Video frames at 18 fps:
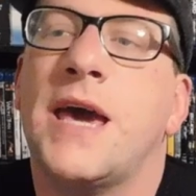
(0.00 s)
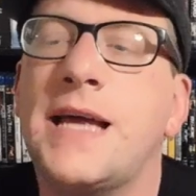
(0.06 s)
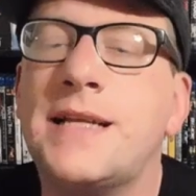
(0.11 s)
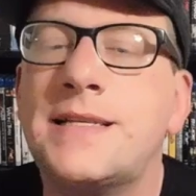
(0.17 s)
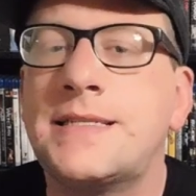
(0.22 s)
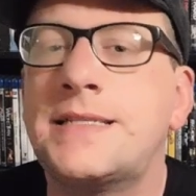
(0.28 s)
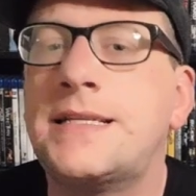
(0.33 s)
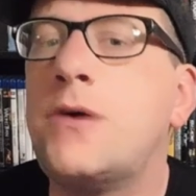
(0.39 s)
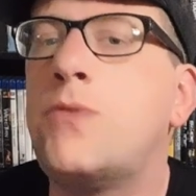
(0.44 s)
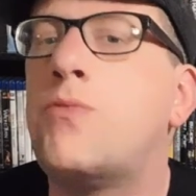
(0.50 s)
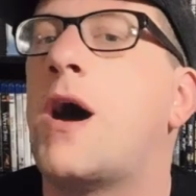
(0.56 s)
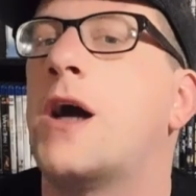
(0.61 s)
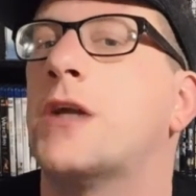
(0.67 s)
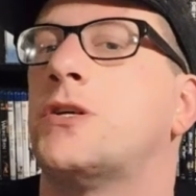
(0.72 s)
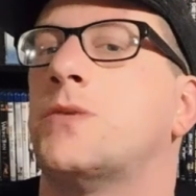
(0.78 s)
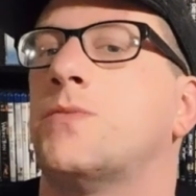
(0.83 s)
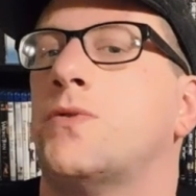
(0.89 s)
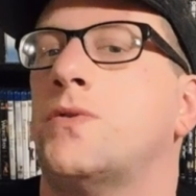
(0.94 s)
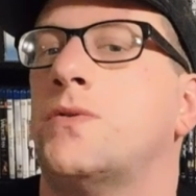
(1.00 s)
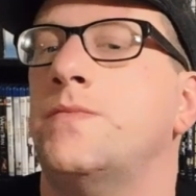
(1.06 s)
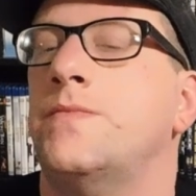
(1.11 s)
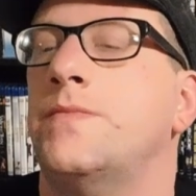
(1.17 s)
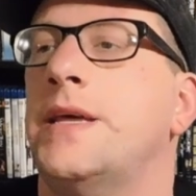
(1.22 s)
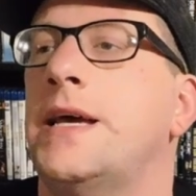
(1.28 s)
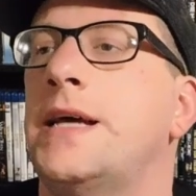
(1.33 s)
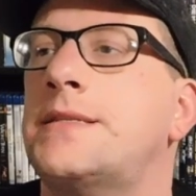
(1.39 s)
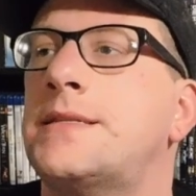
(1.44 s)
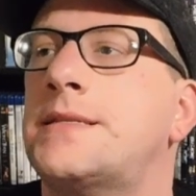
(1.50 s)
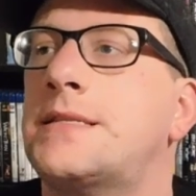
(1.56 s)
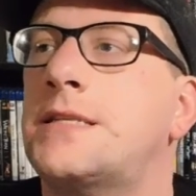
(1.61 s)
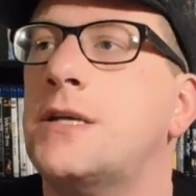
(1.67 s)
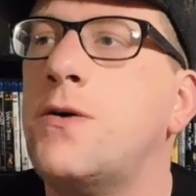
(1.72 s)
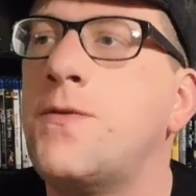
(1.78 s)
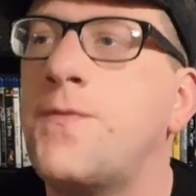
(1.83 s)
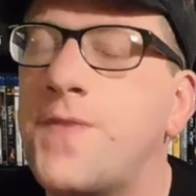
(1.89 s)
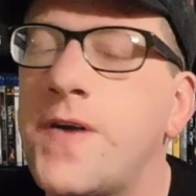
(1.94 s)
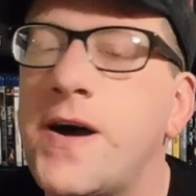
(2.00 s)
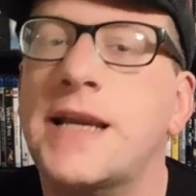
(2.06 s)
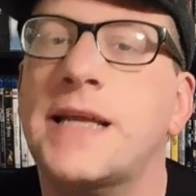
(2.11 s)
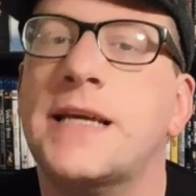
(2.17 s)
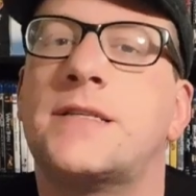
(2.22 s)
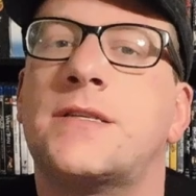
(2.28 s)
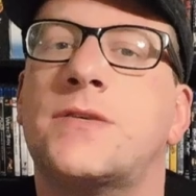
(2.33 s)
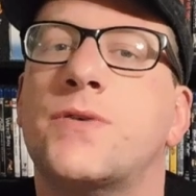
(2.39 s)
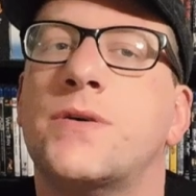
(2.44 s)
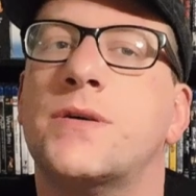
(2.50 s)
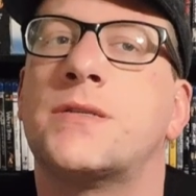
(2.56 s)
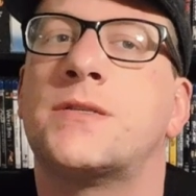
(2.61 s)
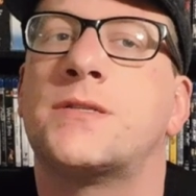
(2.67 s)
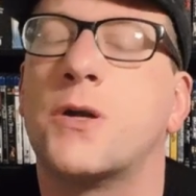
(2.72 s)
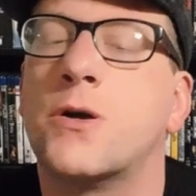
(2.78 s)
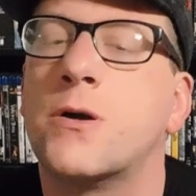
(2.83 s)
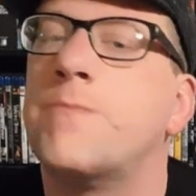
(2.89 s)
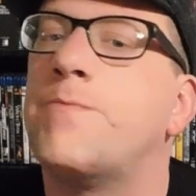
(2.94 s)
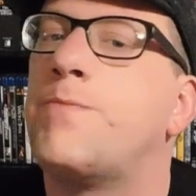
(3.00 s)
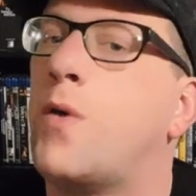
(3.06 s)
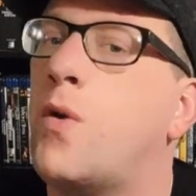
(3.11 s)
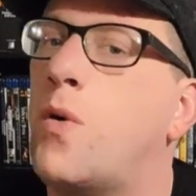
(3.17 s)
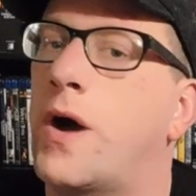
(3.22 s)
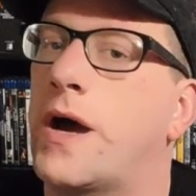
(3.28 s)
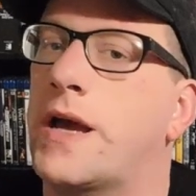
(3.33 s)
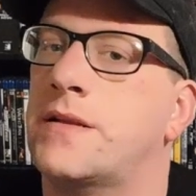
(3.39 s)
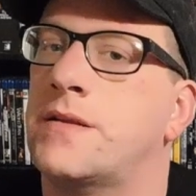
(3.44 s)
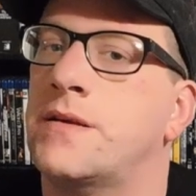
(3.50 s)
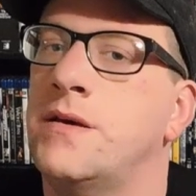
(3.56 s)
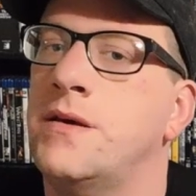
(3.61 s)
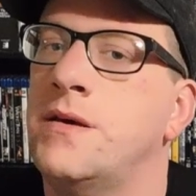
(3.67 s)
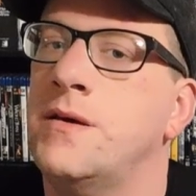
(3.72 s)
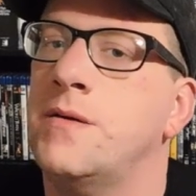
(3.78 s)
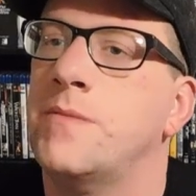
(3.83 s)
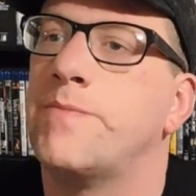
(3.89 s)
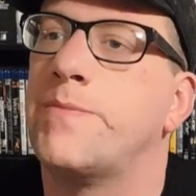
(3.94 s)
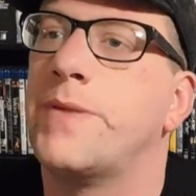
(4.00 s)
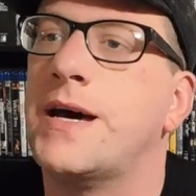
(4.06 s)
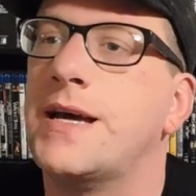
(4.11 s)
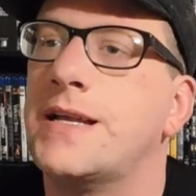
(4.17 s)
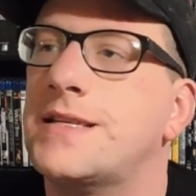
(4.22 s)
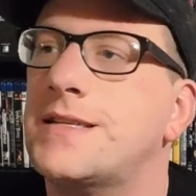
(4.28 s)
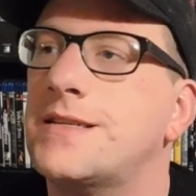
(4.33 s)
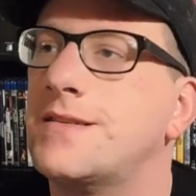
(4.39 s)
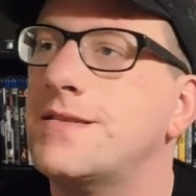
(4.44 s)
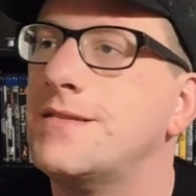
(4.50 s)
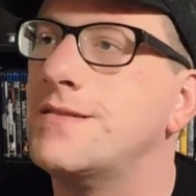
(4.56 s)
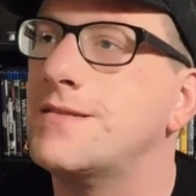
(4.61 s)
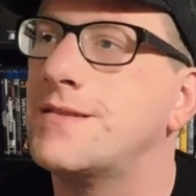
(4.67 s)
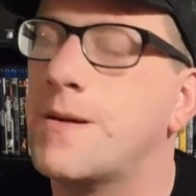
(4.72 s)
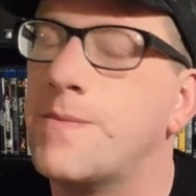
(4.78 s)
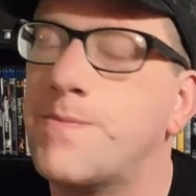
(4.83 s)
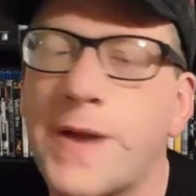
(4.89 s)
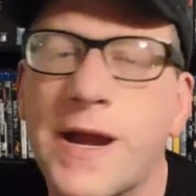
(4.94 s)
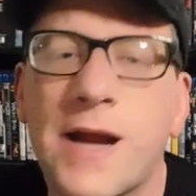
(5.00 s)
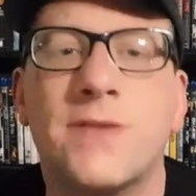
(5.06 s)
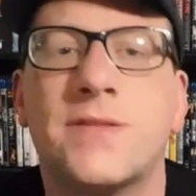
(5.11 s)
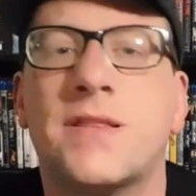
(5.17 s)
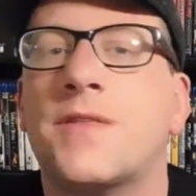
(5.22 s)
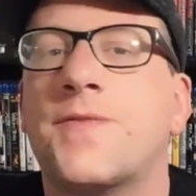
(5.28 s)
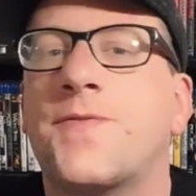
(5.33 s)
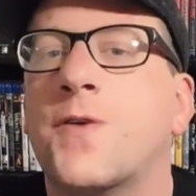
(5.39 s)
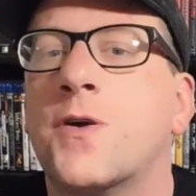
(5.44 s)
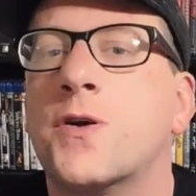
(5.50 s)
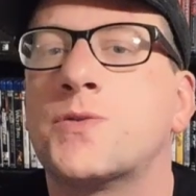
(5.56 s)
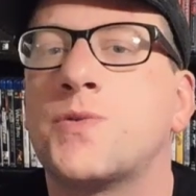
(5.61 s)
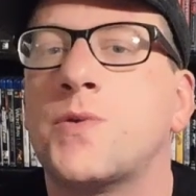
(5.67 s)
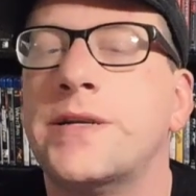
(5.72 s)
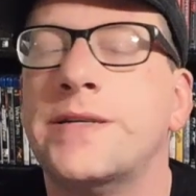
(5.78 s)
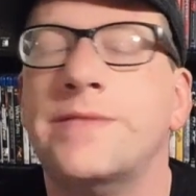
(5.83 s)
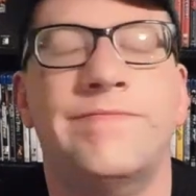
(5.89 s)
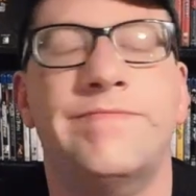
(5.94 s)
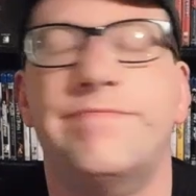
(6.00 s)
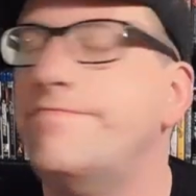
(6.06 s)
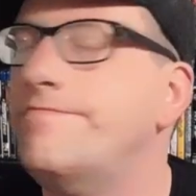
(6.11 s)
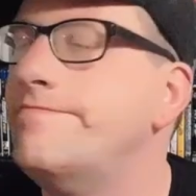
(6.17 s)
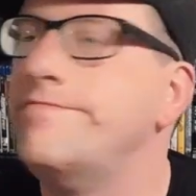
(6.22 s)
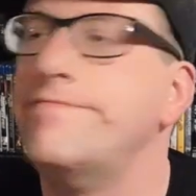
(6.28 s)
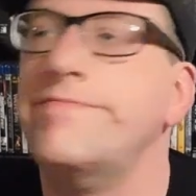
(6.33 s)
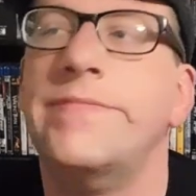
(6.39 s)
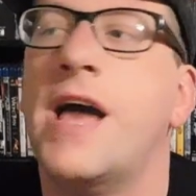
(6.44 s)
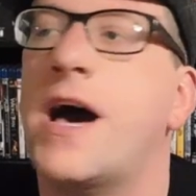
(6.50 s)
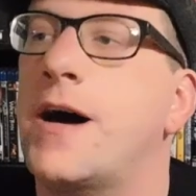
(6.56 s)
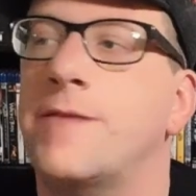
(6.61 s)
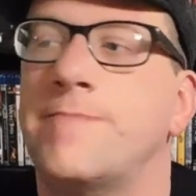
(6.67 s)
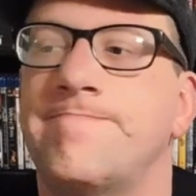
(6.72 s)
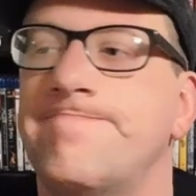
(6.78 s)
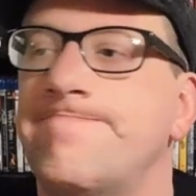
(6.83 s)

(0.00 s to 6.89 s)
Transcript: It's still watchable it's still funny to a certain point, but compared to the first one, nah.